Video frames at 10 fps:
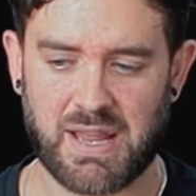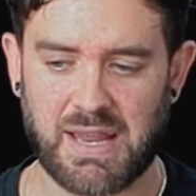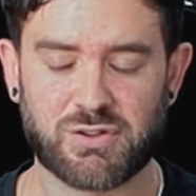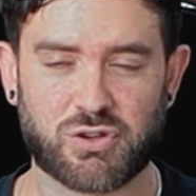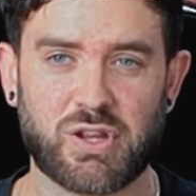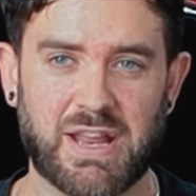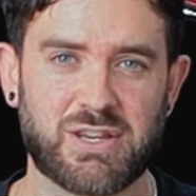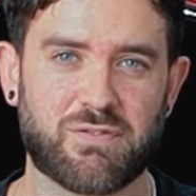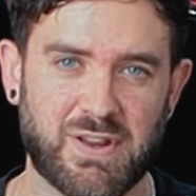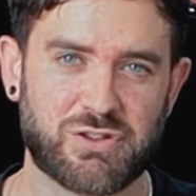each
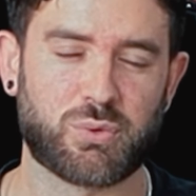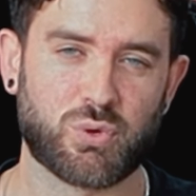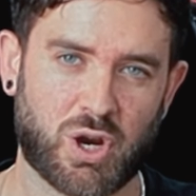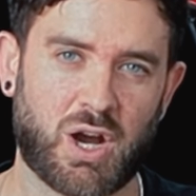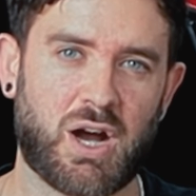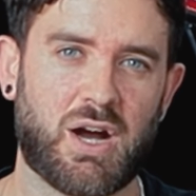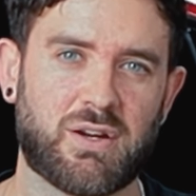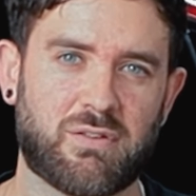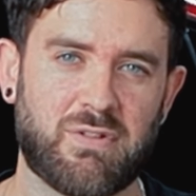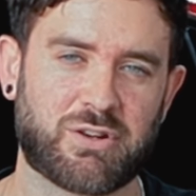individual
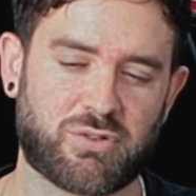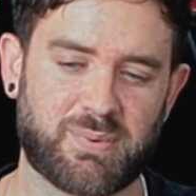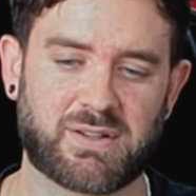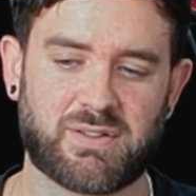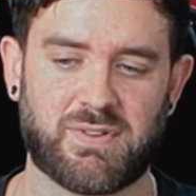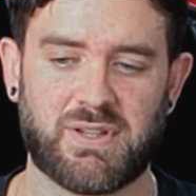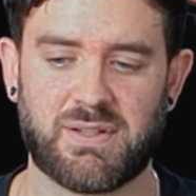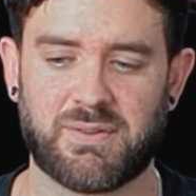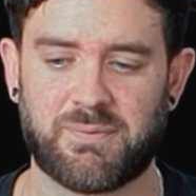car retrospectively.